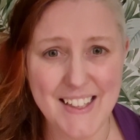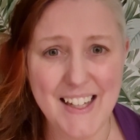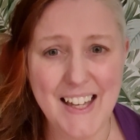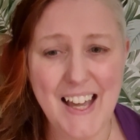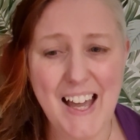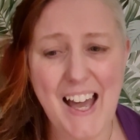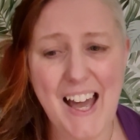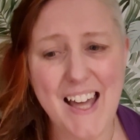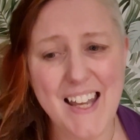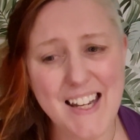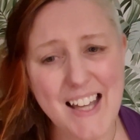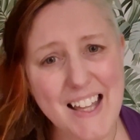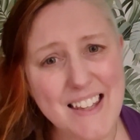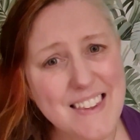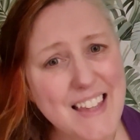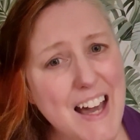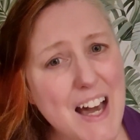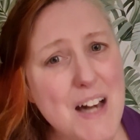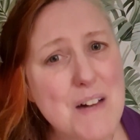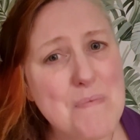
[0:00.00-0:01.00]
and at
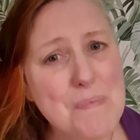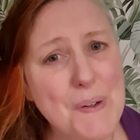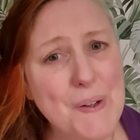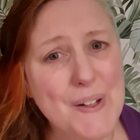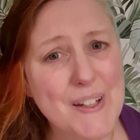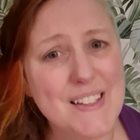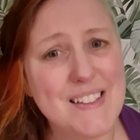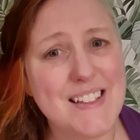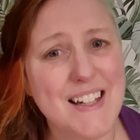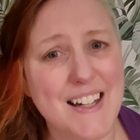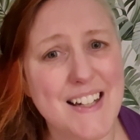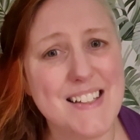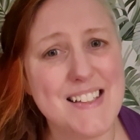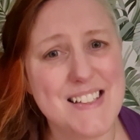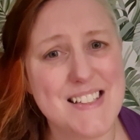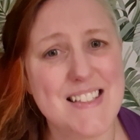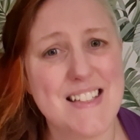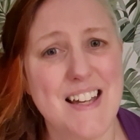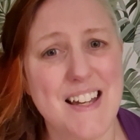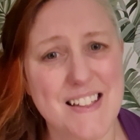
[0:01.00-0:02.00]
that point I
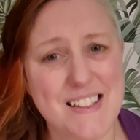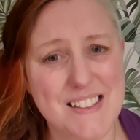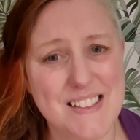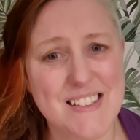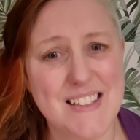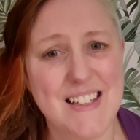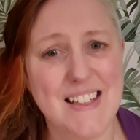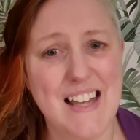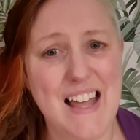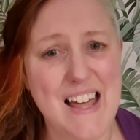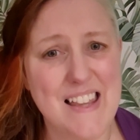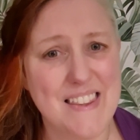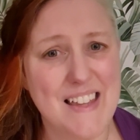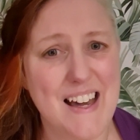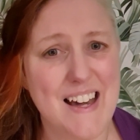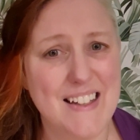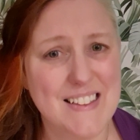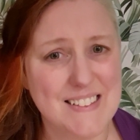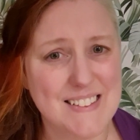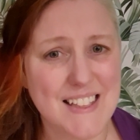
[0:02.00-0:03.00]
decided to let that